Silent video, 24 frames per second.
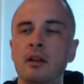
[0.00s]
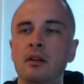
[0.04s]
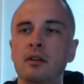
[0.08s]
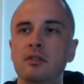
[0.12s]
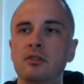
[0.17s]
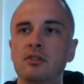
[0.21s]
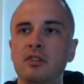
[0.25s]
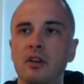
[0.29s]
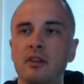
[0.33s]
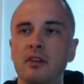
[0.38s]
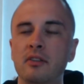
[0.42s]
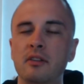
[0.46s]

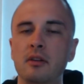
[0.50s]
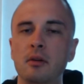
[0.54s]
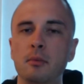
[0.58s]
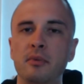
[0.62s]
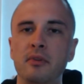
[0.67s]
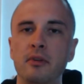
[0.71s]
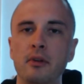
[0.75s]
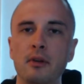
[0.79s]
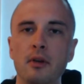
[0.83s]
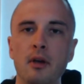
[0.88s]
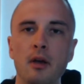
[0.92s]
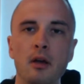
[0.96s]
just
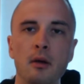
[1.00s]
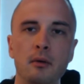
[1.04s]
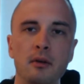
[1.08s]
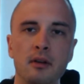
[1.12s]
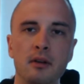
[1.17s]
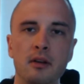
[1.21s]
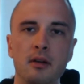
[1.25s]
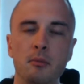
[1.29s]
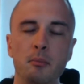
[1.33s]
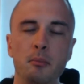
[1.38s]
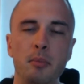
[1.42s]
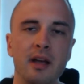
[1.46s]
absurd
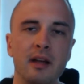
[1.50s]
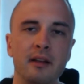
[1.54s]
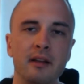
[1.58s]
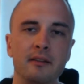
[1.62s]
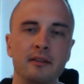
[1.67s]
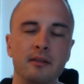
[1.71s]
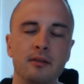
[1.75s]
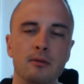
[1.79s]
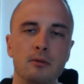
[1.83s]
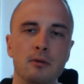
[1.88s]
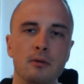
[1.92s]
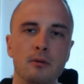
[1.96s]
compared
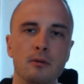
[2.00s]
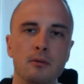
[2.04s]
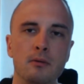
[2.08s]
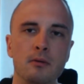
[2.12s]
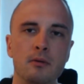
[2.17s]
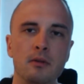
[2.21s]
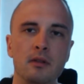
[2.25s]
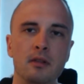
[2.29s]
to